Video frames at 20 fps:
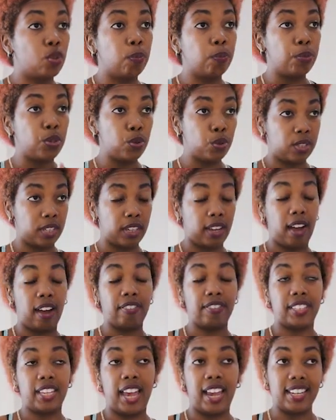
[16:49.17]
to music
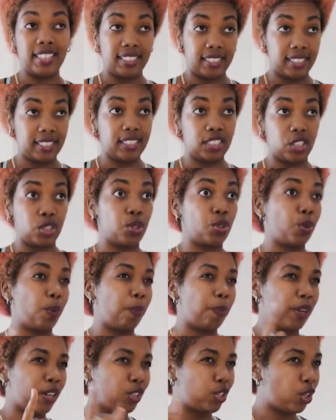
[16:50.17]
after I teach it, so
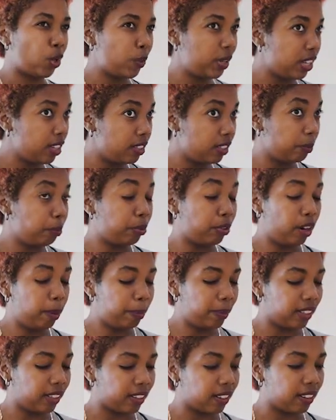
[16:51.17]
make sure we learn it
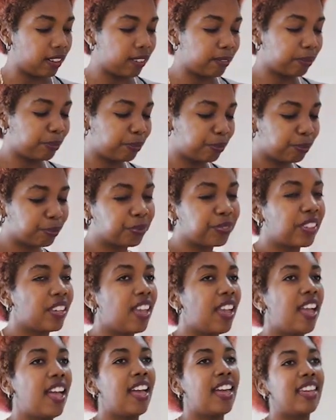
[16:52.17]
properly.
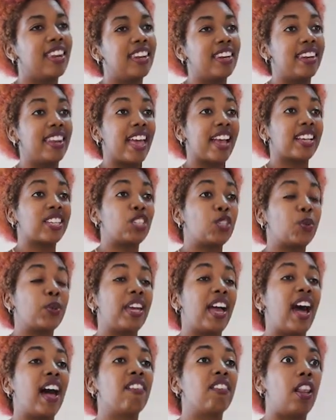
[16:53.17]
Next,
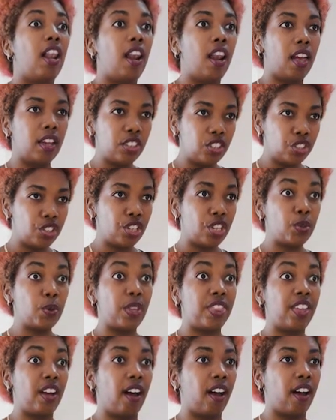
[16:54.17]
we have lunges
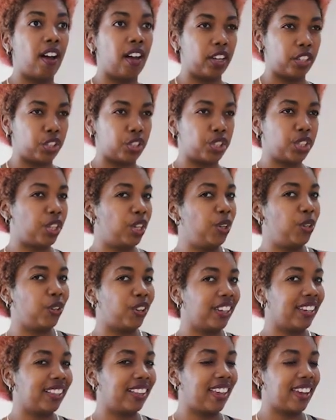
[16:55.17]
with a hush,
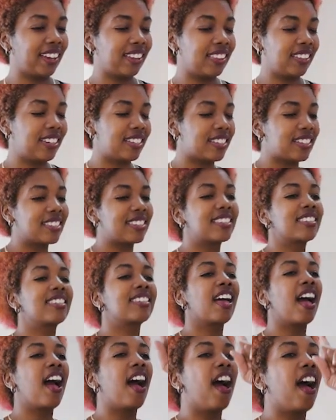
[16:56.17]
looking like this.